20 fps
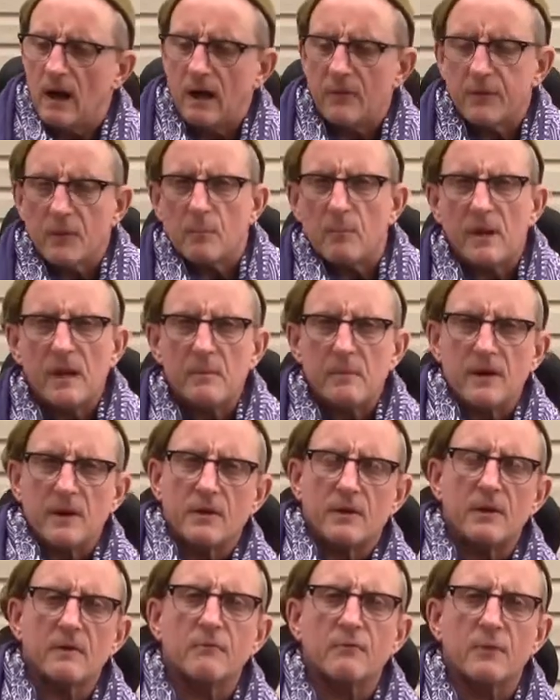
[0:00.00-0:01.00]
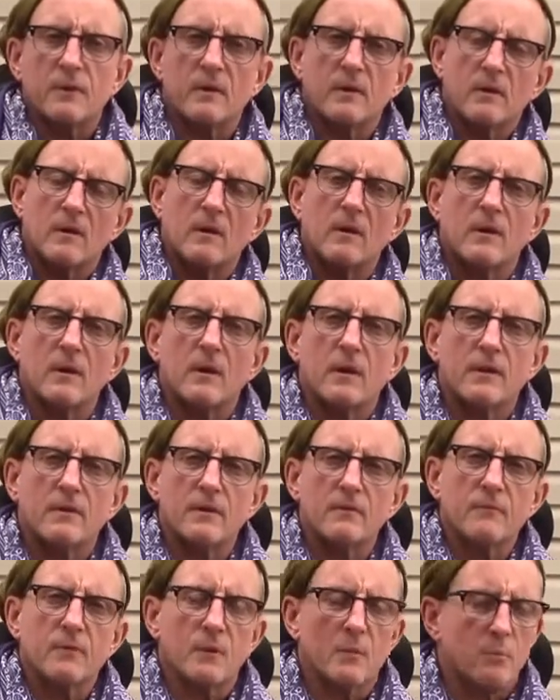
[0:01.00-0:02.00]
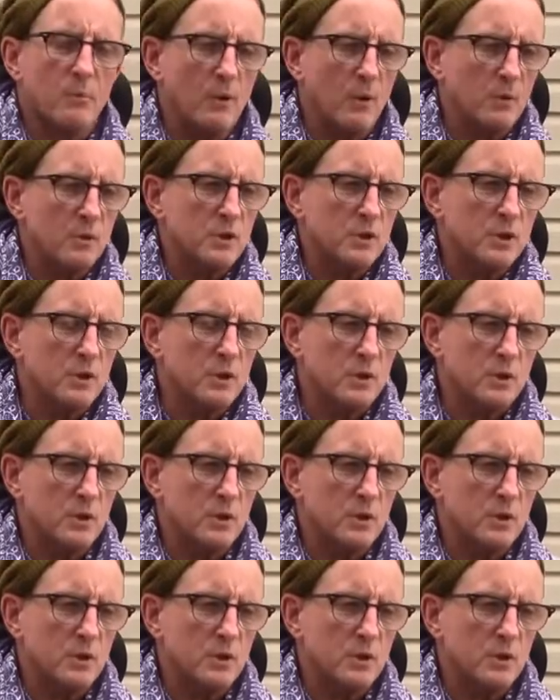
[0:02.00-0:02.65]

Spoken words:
I thought maybe a different approach.